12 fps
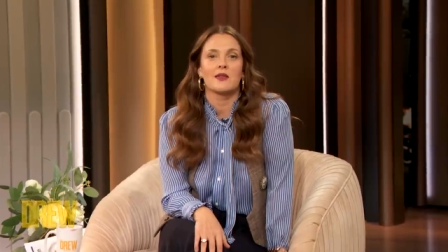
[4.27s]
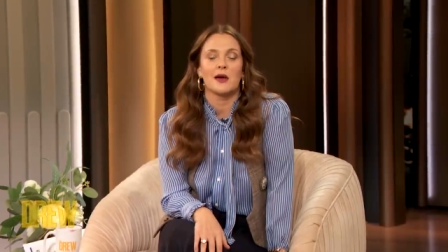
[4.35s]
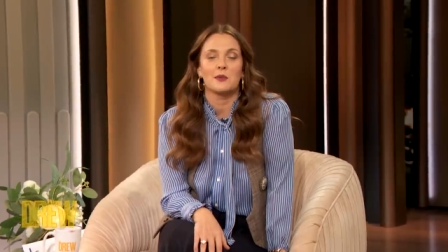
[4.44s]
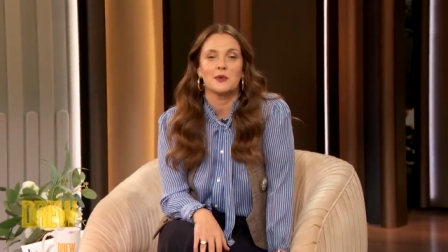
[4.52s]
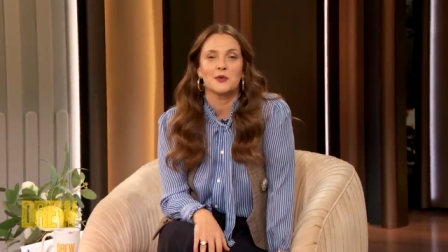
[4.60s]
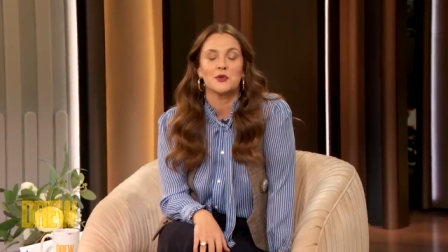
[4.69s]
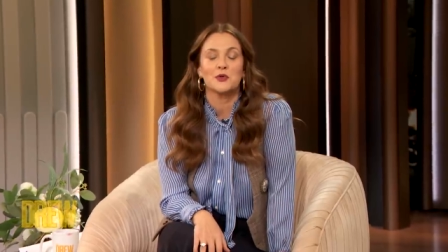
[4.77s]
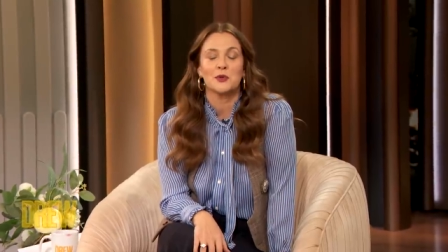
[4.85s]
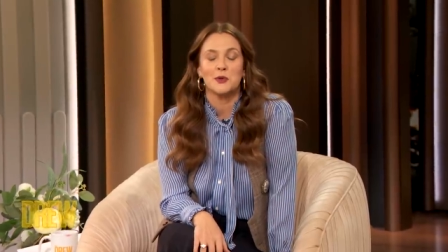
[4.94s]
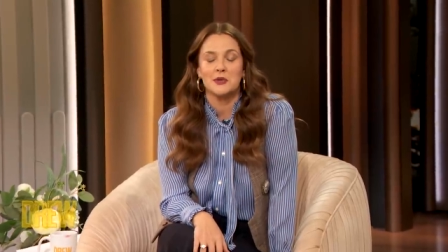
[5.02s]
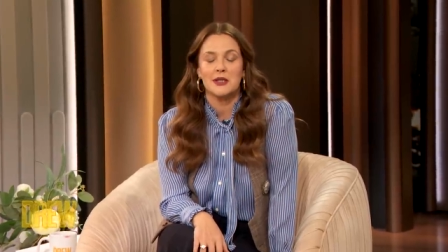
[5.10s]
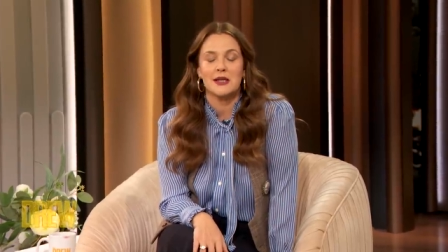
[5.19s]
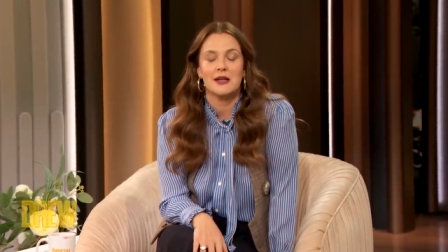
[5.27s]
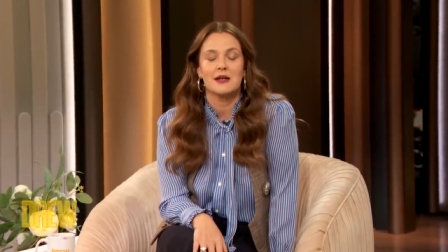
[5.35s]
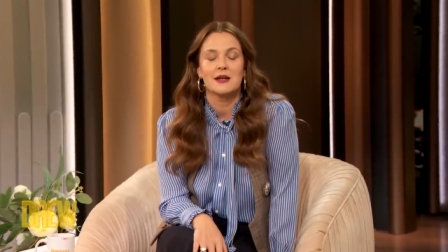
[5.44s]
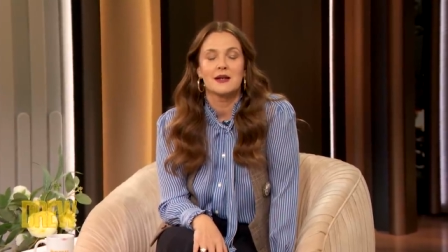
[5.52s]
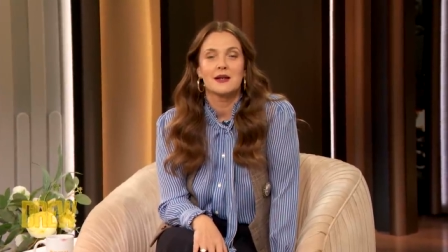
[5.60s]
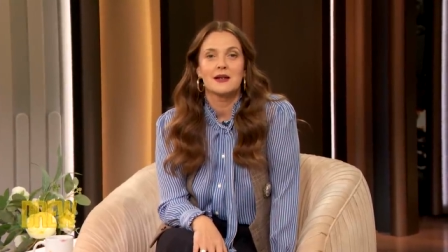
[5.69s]
that will truly
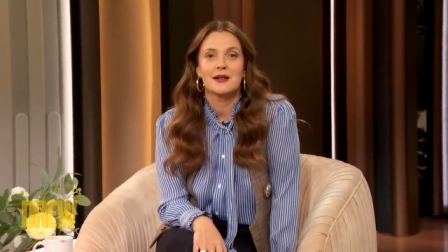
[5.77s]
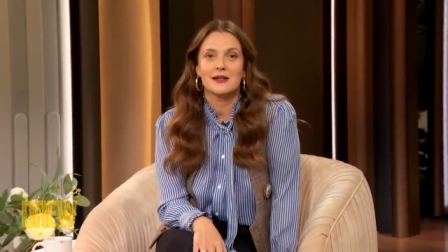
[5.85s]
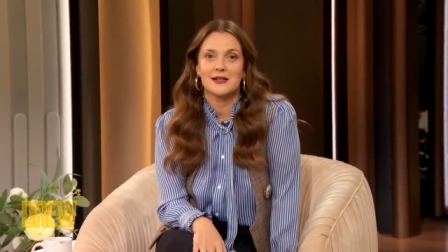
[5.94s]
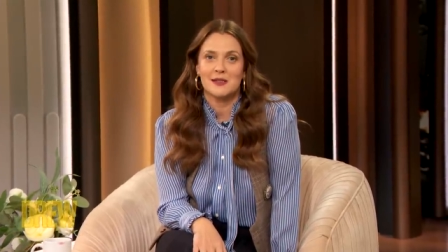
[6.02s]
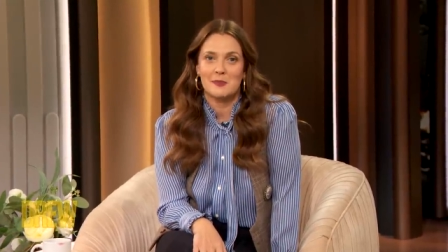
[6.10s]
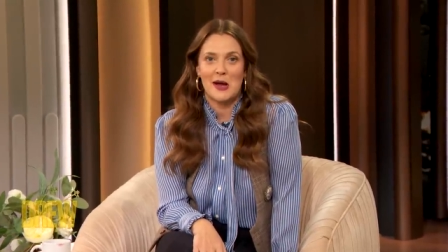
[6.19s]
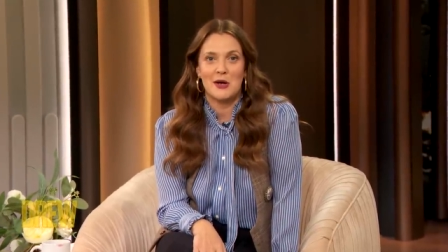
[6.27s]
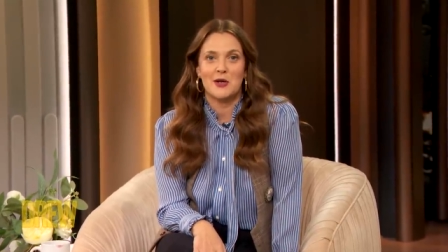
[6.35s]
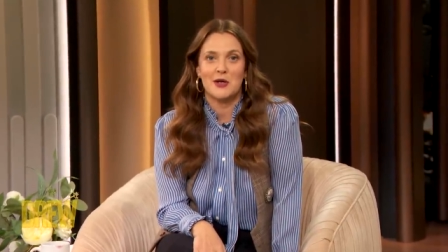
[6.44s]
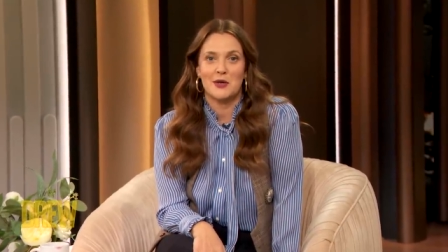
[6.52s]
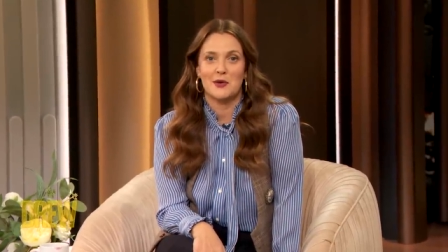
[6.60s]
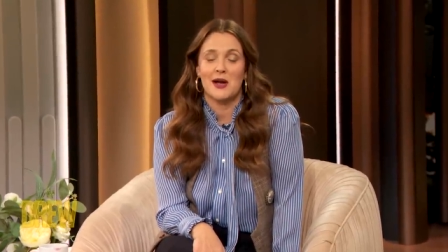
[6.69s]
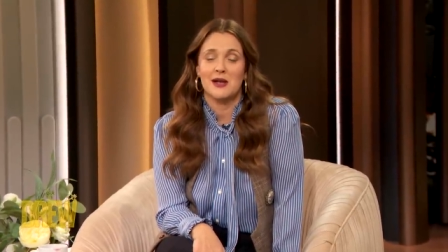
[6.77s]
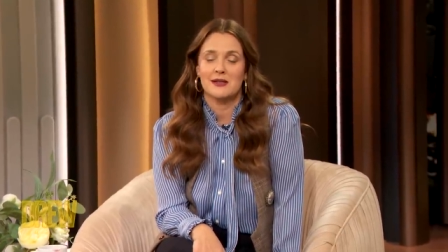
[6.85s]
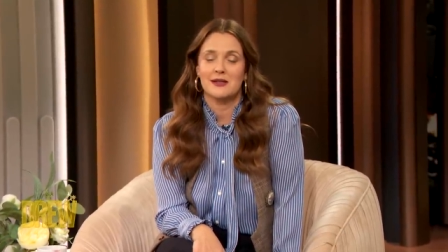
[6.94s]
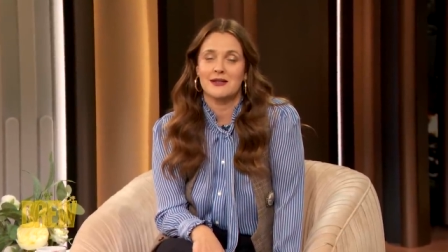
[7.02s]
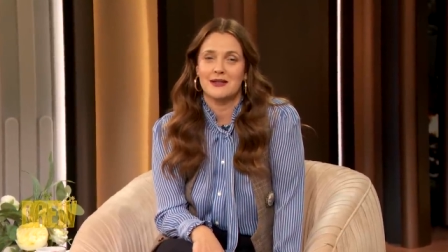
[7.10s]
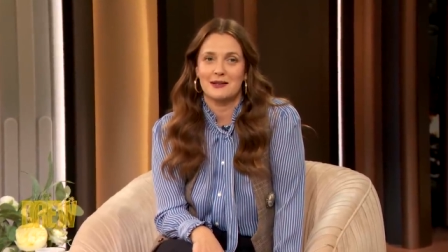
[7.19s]
inspire you as
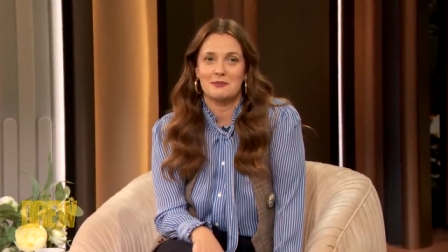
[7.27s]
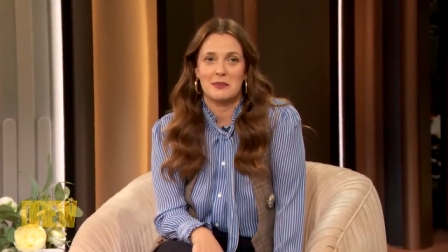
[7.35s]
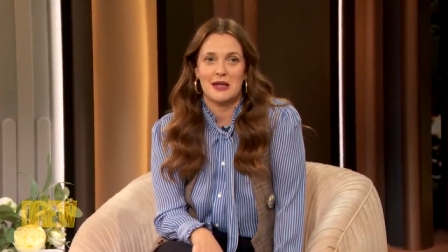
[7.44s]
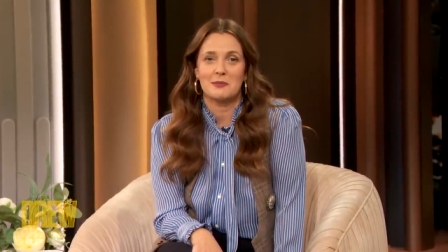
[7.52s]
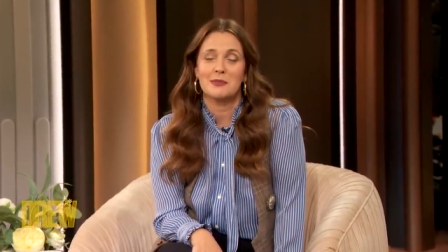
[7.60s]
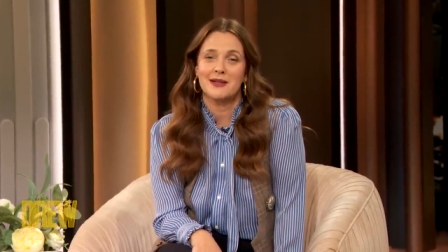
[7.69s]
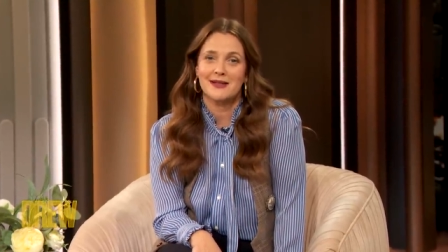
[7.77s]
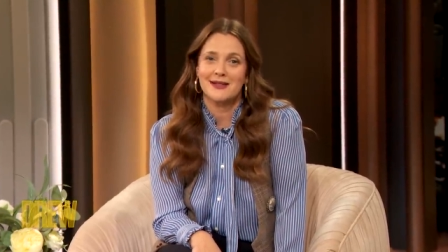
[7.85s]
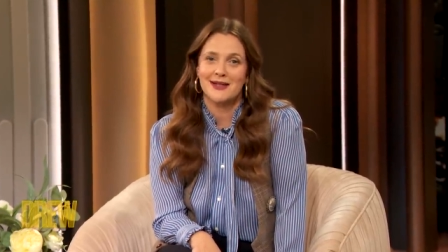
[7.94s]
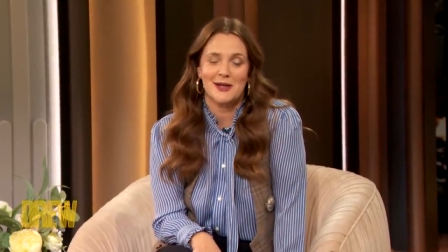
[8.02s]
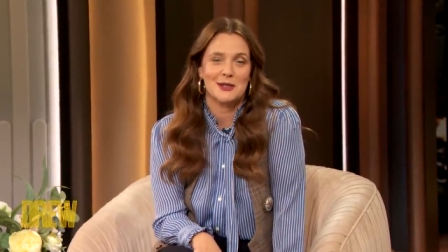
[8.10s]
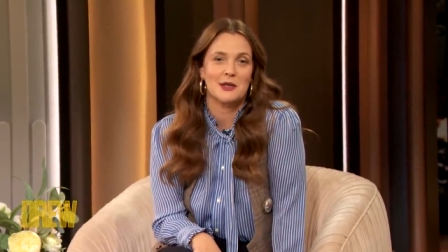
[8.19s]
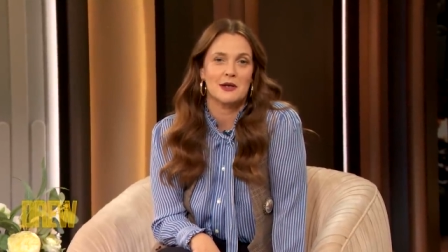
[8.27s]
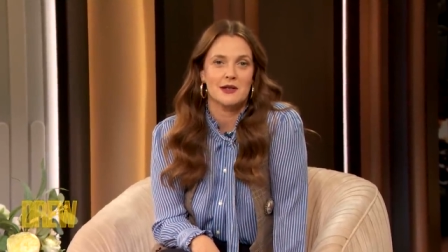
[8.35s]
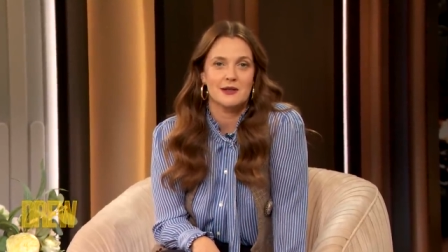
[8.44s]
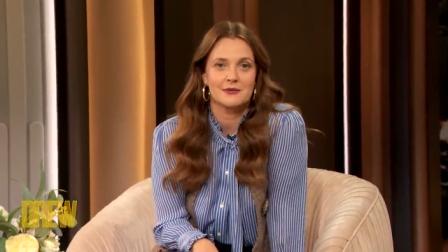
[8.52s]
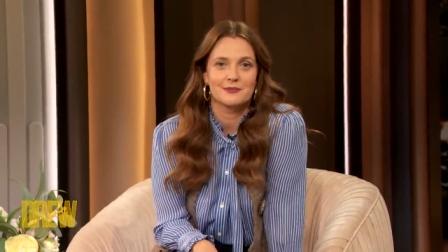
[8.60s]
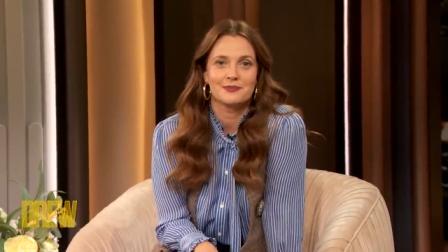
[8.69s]
it did me. Please take a look.